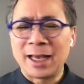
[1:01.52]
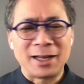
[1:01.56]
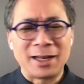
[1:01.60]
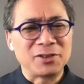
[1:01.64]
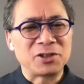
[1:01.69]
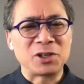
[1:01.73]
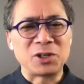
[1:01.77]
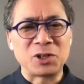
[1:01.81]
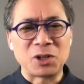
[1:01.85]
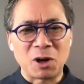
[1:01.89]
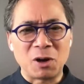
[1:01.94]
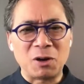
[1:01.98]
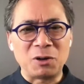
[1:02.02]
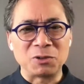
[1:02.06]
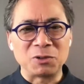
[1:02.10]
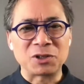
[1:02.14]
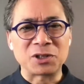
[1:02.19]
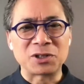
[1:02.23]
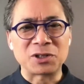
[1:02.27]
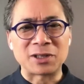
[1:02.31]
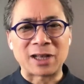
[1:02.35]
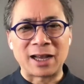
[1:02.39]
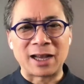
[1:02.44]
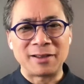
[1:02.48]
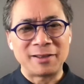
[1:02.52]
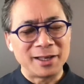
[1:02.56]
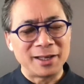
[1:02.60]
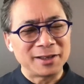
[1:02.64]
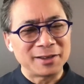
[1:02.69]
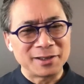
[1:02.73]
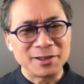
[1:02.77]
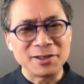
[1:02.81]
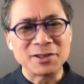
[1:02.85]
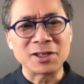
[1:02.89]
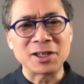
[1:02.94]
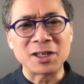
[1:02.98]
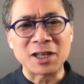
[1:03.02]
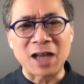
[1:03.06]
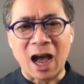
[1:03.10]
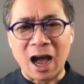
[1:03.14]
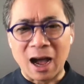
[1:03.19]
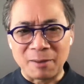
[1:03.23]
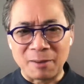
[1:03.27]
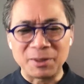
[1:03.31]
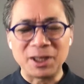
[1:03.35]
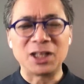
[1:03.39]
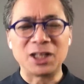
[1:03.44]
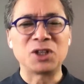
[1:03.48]
And as adults, I think this
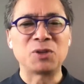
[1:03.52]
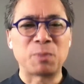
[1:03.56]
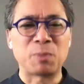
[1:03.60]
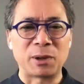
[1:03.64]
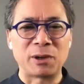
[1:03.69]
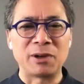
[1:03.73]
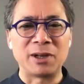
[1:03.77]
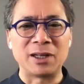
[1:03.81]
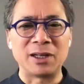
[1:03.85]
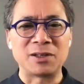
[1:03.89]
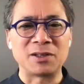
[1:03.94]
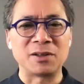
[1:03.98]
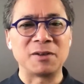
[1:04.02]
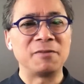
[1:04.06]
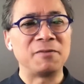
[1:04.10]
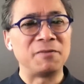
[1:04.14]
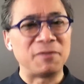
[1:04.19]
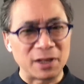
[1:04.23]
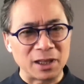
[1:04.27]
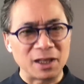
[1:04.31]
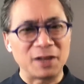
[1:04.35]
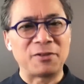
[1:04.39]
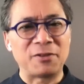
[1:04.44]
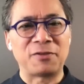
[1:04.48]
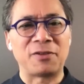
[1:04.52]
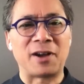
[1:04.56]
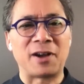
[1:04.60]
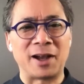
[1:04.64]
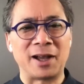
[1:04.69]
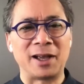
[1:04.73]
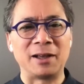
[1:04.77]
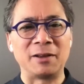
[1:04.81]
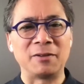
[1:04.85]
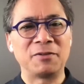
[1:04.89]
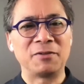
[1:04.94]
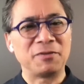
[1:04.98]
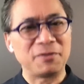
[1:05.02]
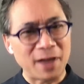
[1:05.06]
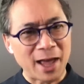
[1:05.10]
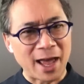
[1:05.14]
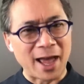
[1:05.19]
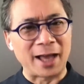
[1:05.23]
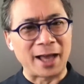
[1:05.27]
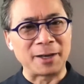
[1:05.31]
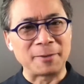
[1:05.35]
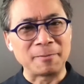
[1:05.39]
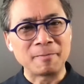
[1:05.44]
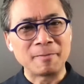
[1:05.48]
common experience of vilifying
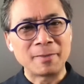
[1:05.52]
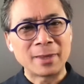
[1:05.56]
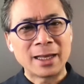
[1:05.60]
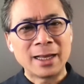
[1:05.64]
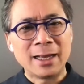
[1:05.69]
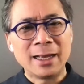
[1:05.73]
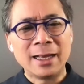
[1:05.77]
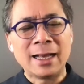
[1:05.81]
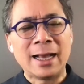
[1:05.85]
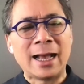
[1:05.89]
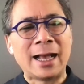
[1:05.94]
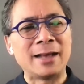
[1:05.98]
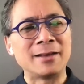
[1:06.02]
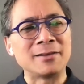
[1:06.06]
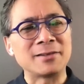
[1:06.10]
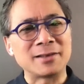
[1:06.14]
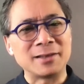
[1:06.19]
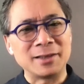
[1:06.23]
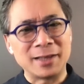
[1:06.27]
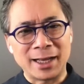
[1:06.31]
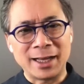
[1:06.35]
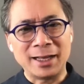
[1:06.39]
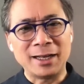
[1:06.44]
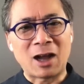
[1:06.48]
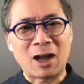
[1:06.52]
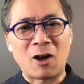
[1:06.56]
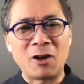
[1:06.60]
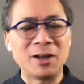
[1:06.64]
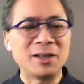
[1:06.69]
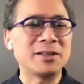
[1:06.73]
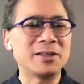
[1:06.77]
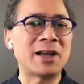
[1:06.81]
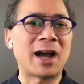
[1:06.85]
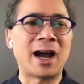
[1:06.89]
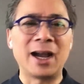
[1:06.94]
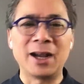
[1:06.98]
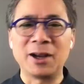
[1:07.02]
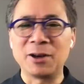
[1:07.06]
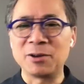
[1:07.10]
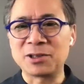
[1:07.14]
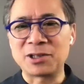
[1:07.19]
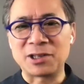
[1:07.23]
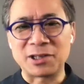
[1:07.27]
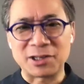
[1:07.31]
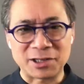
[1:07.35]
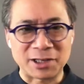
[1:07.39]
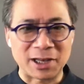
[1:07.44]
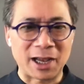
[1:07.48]
fat has led our entire
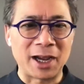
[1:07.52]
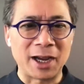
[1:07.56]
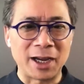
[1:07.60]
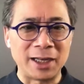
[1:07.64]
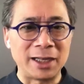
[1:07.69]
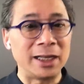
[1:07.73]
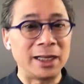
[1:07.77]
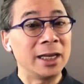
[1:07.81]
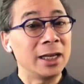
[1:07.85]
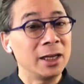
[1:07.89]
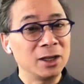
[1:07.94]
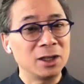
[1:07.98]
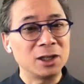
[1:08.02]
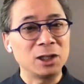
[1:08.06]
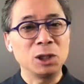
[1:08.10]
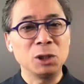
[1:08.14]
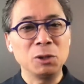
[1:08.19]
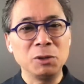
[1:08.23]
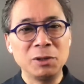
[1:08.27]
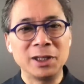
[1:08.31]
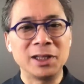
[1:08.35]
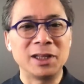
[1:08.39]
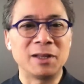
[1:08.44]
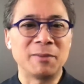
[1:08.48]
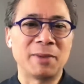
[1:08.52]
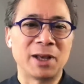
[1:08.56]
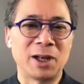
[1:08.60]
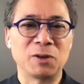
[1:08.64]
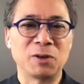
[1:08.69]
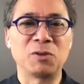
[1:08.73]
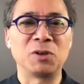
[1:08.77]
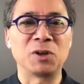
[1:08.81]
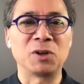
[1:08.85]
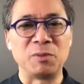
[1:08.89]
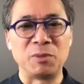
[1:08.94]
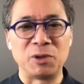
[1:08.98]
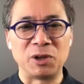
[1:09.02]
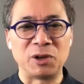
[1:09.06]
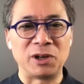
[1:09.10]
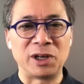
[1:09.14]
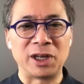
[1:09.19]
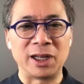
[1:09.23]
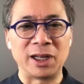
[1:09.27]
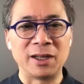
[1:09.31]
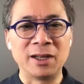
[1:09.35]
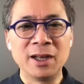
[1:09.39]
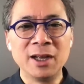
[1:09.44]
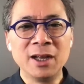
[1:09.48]
society, including the medical
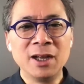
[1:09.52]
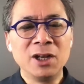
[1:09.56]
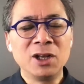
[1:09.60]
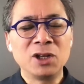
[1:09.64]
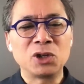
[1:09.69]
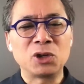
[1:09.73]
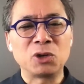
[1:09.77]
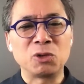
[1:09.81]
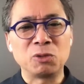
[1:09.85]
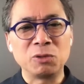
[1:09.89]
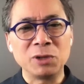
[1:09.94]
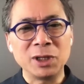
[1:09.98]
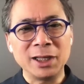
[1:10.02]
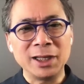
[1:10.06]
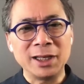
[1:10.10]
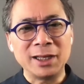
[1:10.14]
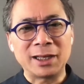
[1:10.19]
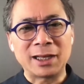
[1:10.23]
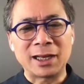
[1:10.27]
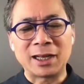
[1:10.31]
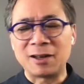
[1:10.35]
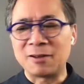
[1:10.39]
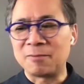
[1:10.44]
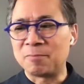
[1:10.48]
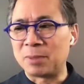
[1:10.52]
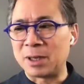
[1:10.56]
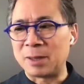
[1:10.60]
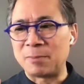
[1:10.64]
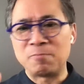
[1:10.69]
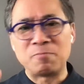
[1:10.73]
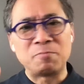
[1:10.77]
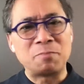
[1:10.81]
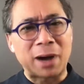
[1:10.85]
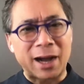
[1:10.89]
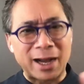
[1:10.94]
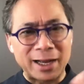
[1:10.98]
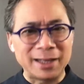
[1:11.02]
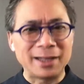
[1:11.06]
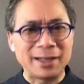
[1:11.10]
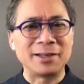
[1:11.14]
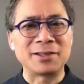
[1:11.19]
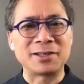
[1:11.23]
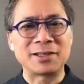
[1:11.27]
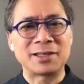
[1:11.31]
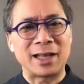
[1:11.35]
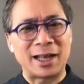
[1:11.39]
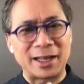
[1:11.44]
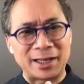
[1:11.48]
community, to really kind of be
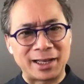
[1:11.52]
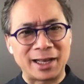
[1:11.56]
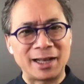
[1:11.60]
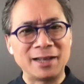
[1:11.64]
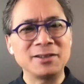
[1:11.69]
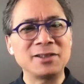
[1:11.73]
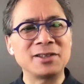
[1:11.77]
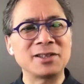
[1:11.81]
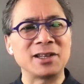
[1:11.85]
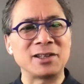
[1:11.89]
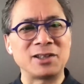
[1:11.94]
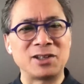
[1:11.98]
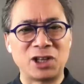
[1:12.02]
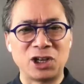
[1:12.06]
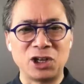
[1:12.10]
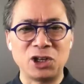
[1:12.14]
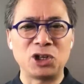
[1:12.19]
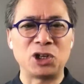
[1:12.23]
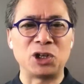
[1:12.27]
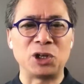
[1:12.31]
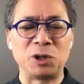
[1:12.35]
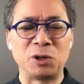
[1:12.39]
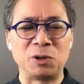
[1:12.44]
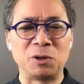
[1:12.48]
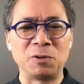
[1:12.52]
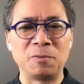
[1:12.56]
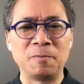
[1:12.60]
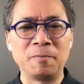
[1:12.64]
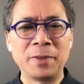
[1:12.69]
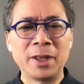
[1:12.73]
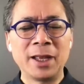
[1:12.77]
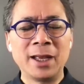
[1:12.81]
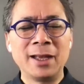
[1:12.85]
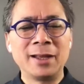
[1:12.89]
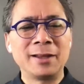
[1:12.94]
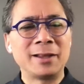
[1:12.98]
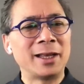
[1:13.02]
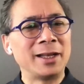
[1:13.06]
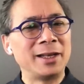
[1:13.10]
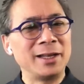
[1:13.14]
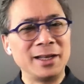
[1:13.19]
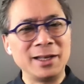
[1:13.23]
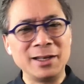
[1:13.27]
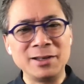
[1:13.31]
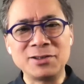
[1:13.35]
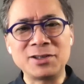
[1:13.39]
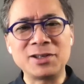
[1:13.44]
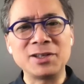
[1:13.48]
biased against a tissue that
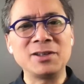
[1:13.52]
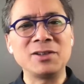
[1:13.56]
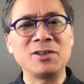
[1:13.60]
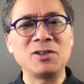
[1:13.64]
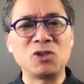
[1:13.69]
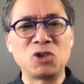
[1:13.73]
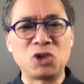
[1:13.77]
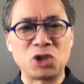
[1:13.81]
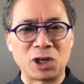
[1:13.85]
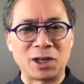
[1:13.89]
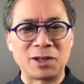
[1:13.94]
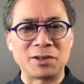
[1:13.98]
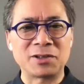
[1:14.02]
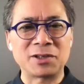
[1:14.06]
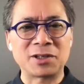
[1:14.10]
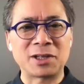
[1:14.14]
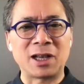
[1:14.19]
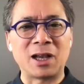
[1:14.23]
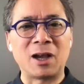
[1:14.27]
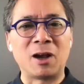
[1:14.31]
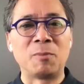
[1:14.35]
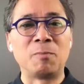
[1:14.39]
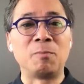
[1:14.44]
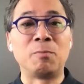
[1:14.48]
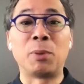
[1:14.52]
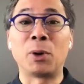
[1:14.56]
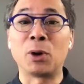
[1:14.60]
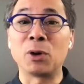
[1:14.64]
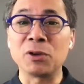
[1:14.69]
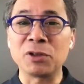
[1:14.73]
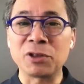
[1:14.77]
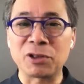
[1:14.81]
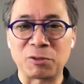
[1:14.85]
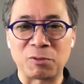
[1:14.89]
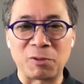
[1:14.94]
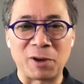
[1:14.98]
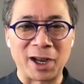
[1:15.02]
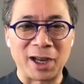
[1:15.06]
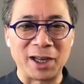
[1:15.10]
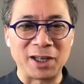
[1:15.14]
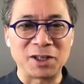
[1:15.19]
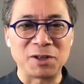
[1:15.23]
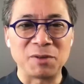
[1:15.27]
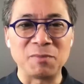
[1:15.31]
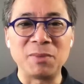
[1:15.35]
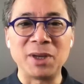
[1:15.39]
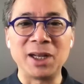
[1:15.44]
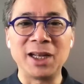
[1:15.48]
isn't just a
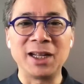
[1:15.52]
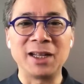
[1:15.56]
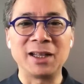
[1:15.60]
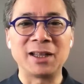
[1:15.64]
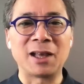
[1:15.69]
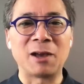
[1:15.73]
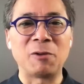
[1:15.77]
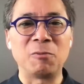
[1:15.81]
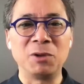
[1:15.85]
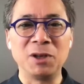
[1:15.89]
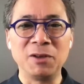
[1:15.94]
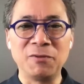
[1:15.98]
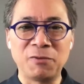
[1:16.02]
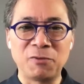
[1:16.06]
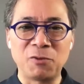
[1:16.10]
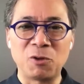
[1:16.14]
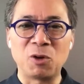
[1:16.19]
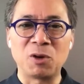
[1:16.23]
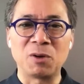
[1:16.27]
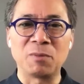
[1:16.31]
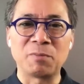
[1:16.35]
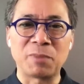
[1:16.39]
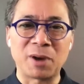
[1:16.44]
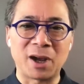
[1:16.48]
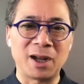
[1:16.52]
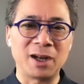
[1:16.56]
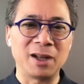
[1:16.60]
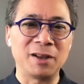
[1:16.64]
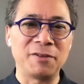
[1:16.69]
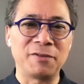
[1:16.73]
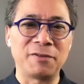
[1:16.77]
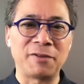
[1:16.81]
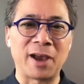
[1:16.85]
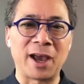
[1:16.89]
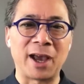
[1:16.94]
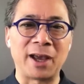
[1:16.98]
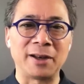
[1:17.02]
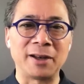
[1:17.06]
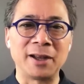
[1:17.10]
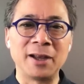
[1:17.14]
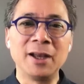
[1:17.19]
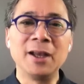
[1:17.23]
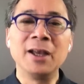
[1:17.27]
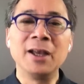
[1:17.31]
birthright, meaning that we form body fat